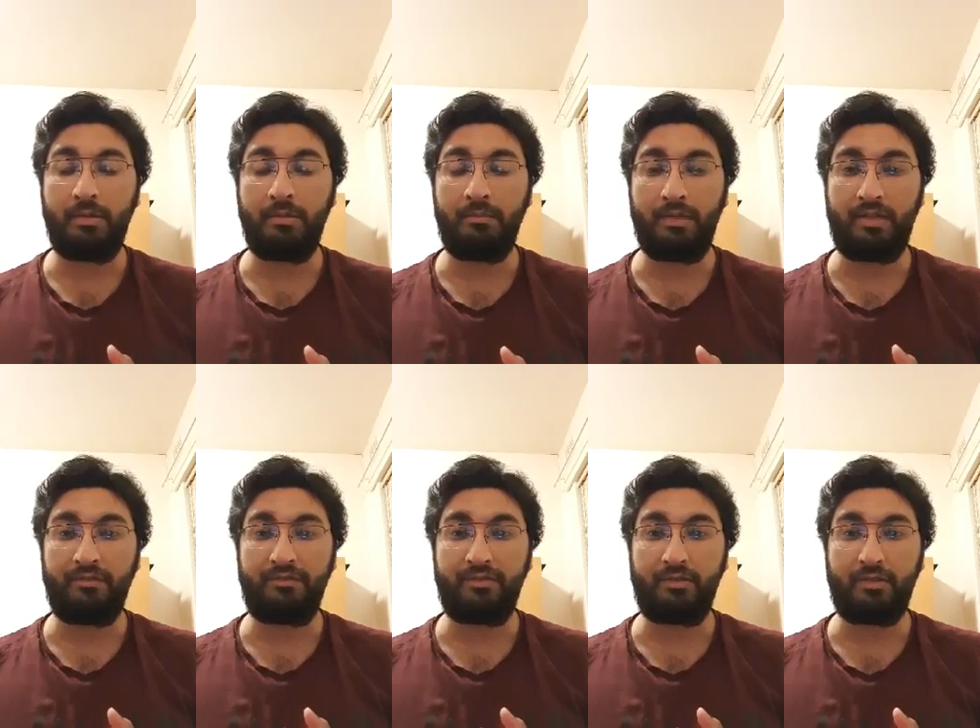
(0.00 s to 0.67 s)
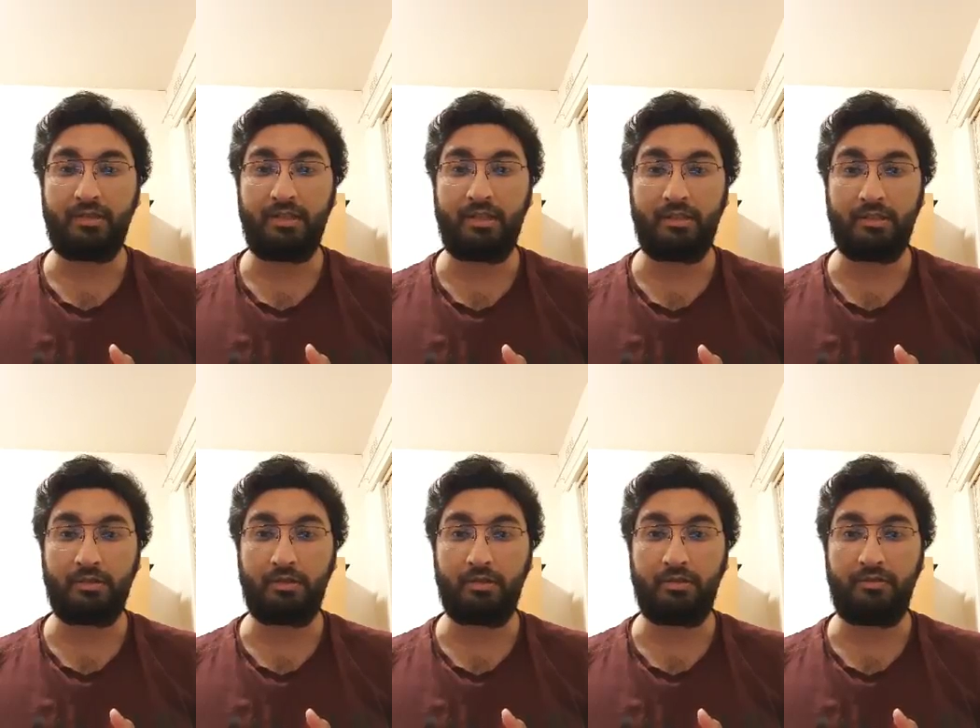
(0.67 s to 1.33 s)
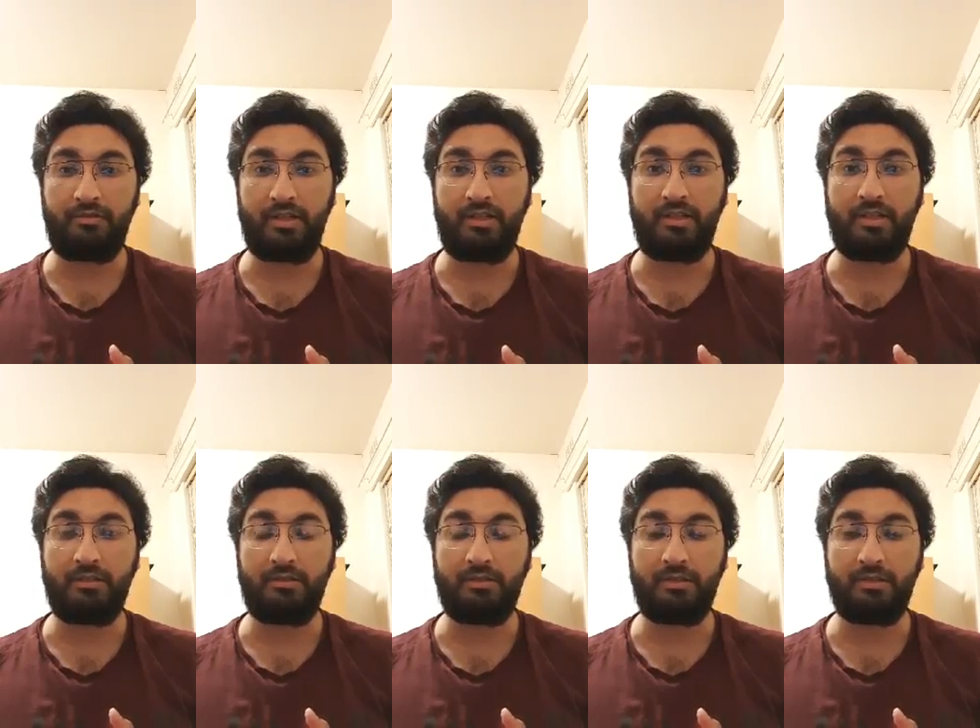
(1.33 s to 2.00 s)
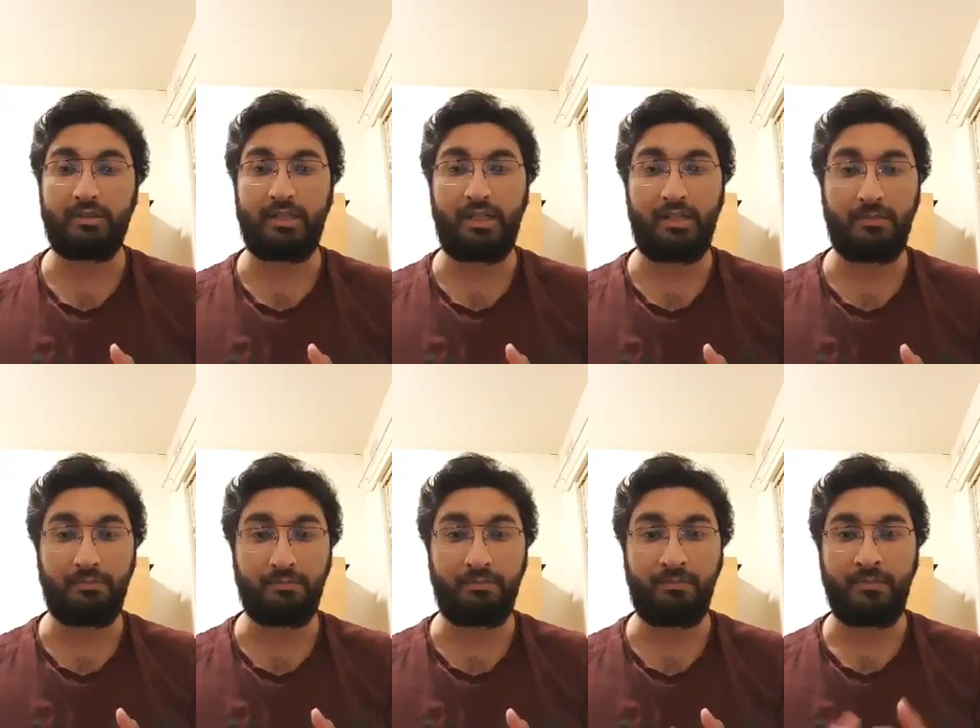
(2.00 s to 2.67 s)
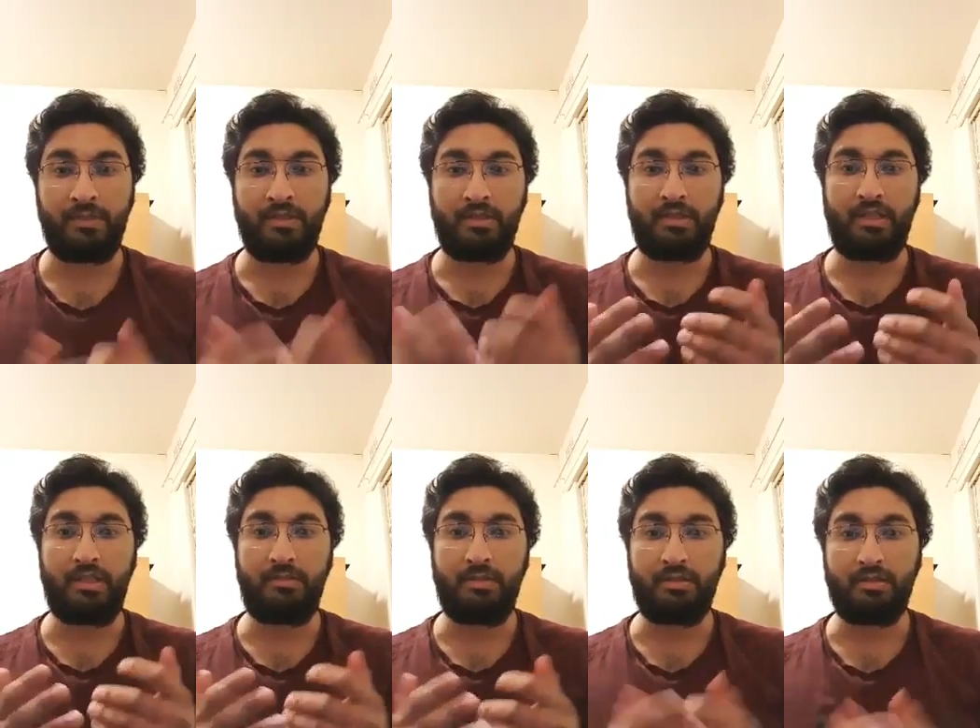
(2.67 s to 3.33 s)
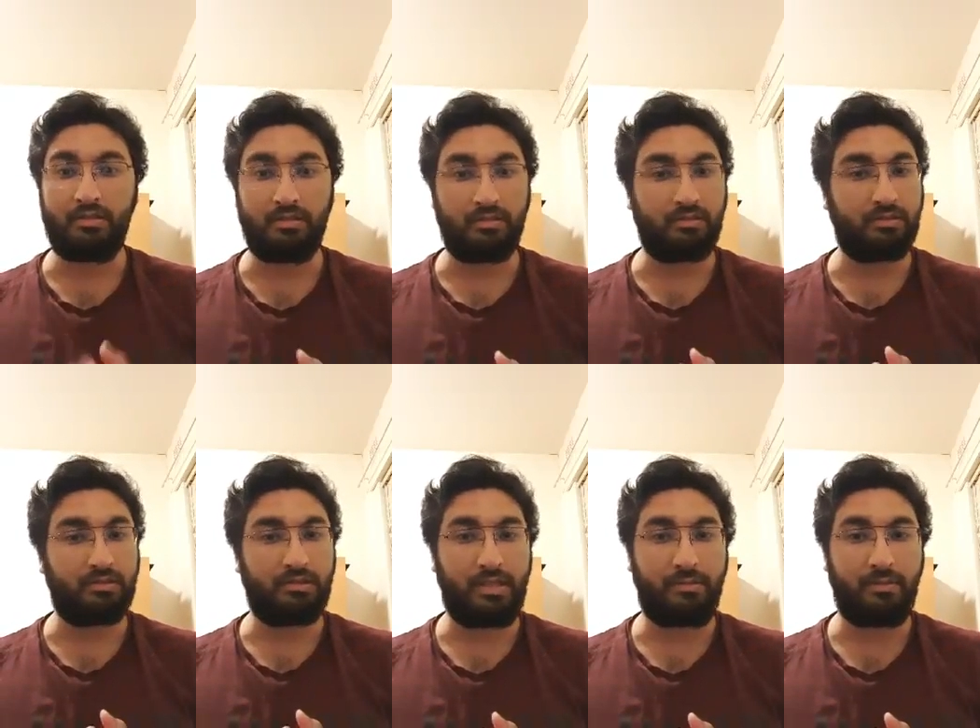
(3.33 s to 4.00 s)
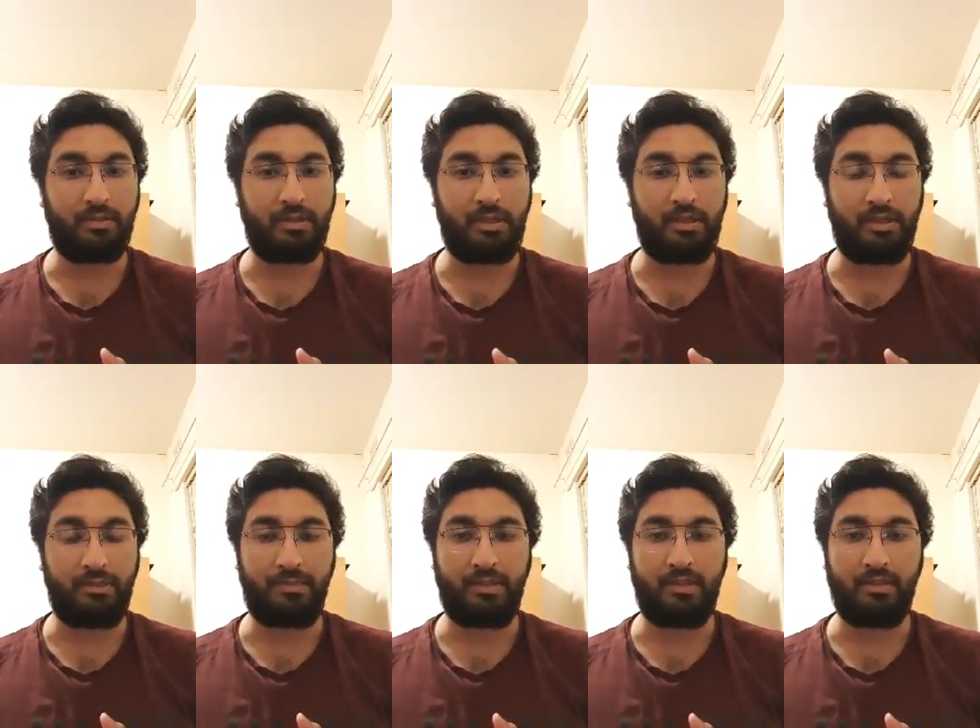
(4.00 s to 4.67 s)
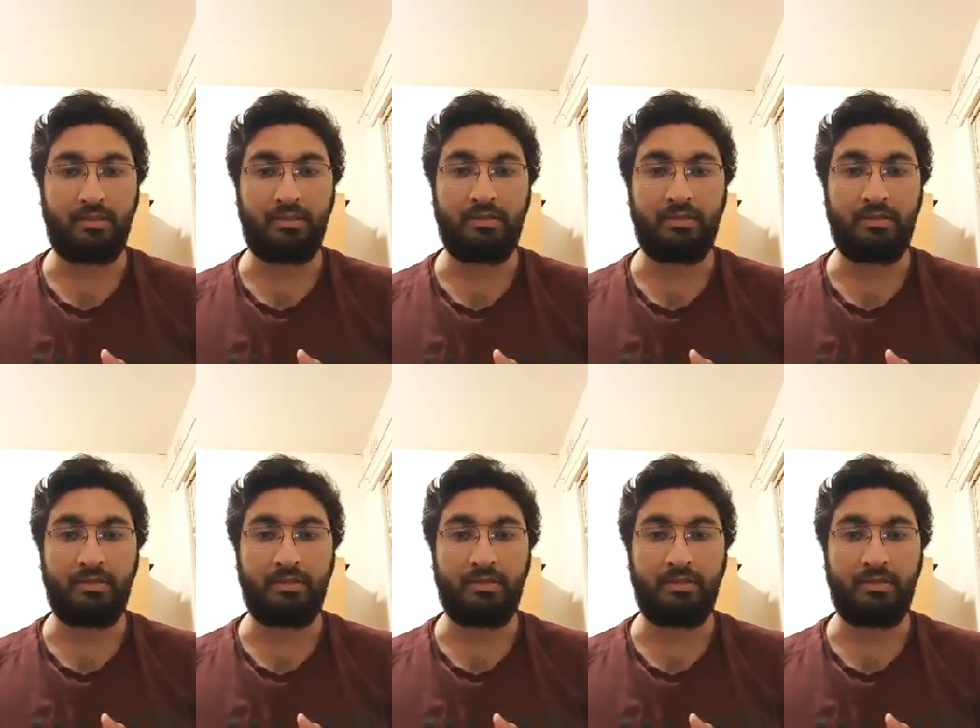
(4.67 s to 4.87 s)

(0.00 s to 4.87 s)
Brentford in the qualifier and they came in the EPL.